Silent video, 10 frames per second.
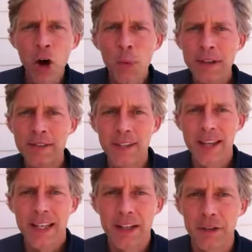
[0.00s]
always
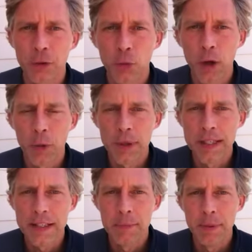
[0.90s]
taking us where we
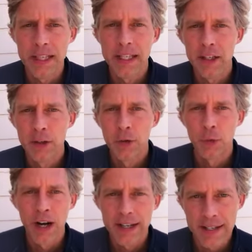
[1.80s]
need to be
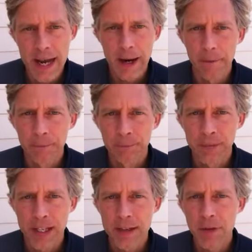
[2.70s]
right now.
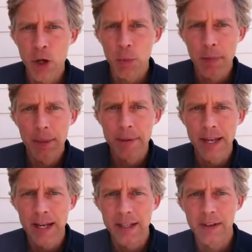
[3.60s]
And even though we might be
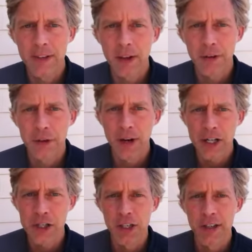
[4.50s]
heading in the other
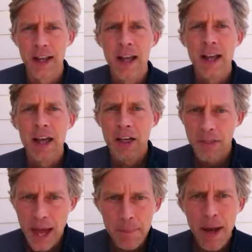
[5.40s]
direction,
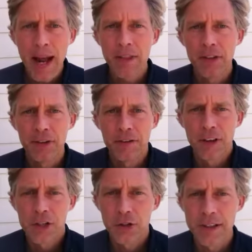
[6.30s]
that path is
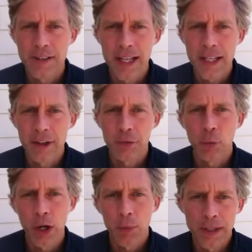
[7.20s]
eventually taking us
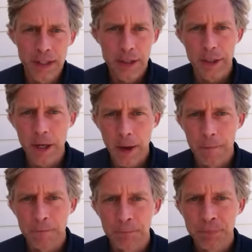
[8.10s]
where we need to go.
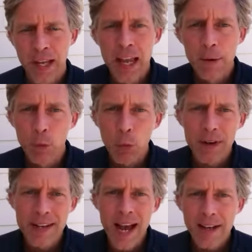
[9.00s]
When we're
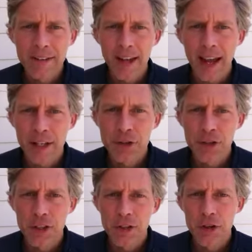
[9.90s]
not
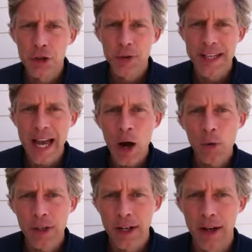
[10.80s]
attached to the
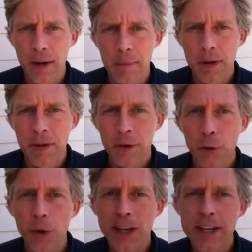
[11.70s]
outcome,
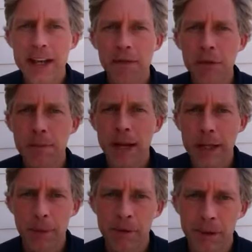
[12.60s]
we can never make
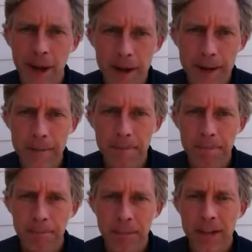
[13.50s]
a mistake.
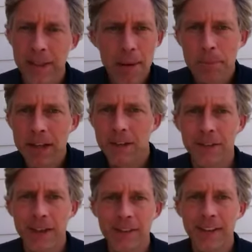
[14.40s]
Now, that means
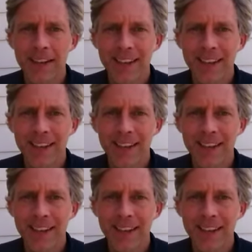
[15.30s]
that